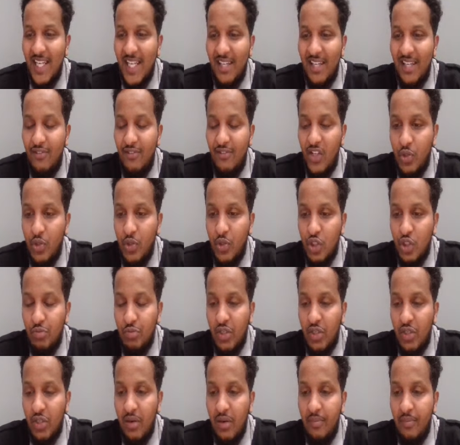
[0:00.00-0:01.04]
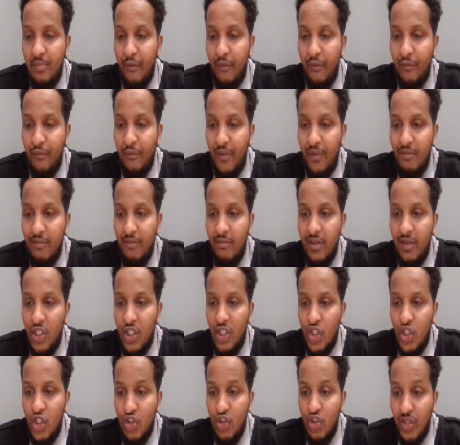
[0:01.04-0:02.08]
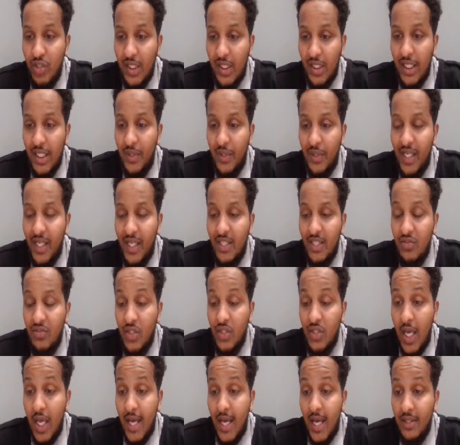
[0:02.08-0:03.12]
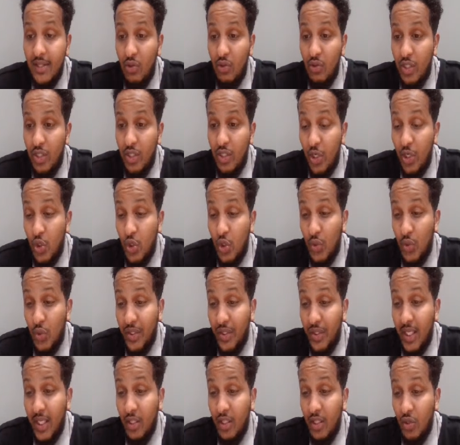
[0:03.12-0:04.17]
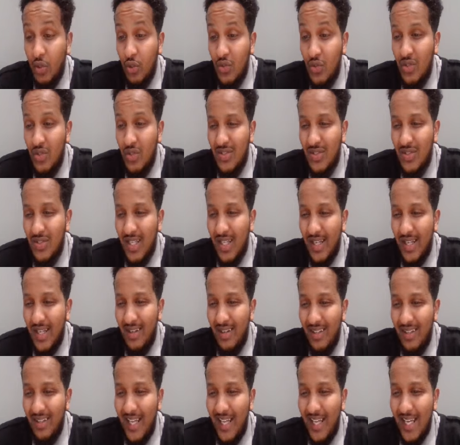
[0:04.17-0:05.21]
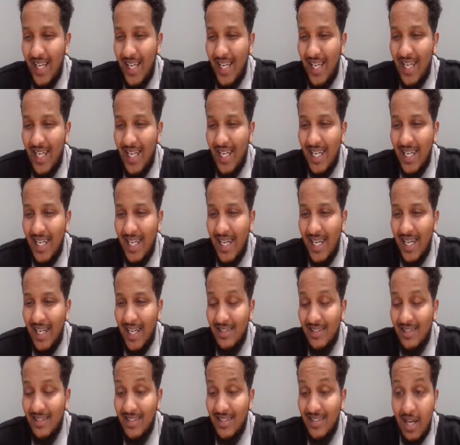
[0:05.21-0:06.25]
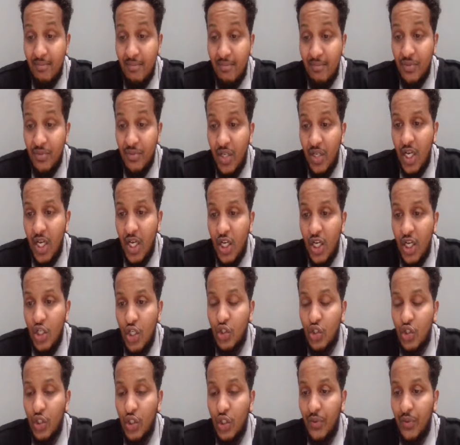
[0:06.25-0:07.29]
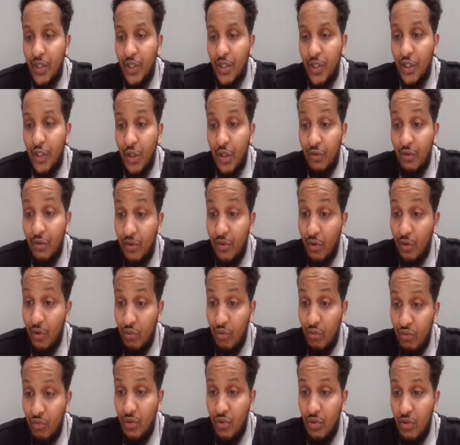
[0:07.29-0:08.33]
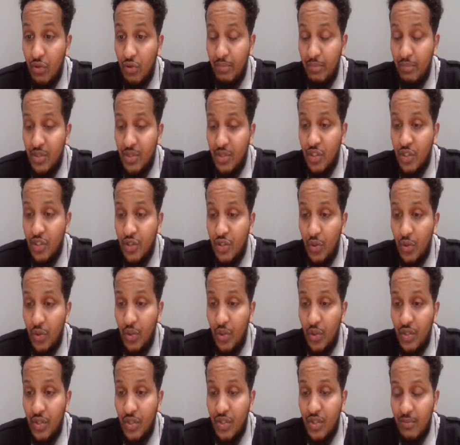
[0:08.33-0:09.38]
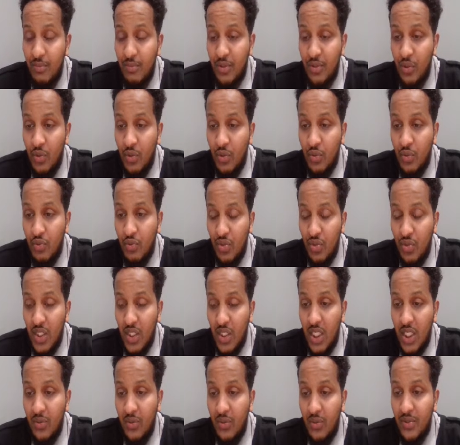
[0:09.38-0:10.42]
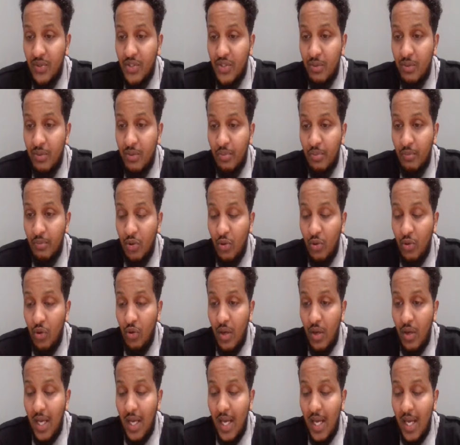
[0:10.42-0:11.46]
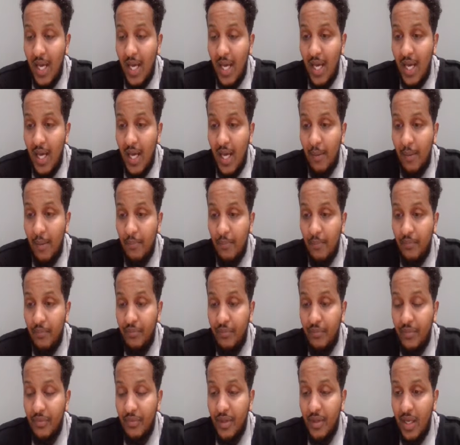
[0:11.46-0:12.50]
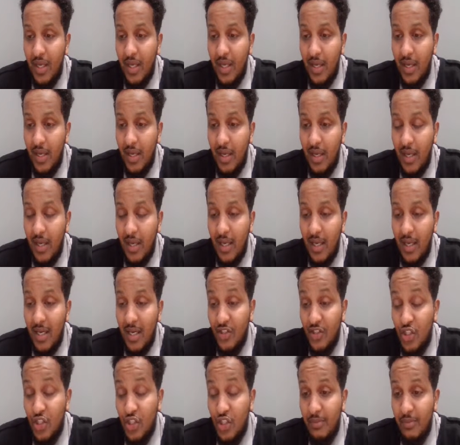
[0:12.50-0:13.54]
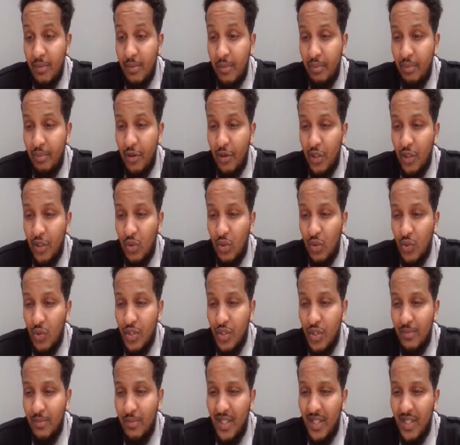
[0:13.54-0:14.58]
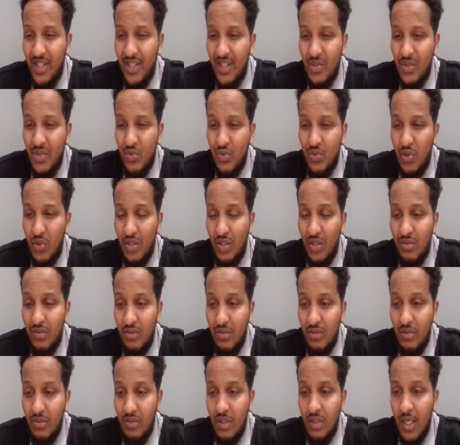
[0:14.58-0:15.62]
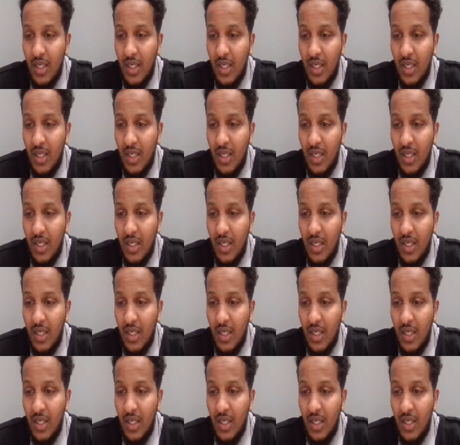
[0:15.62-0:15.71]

Facebook is becoming very, very strict nowadays. They want to make sure their users are not getting scammed. So they want to know if you're a real business owner, someone who really wants to promote a legitimate product, or someone that is looking to